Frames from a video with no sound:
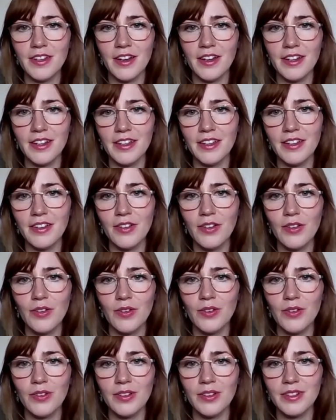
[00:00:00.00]
got a
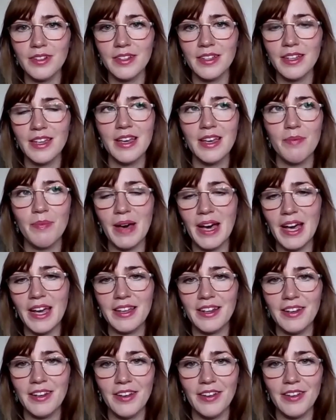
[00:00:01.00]
whole
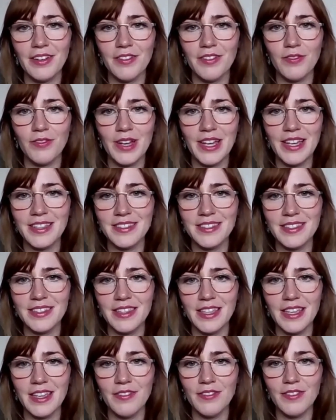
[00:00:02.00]
backlog of ways
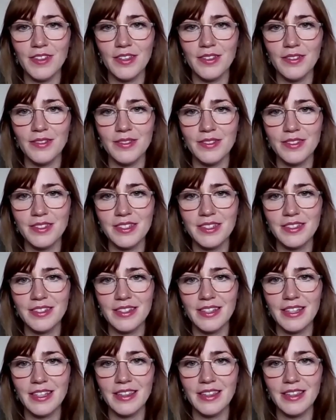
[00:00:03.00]
that they've used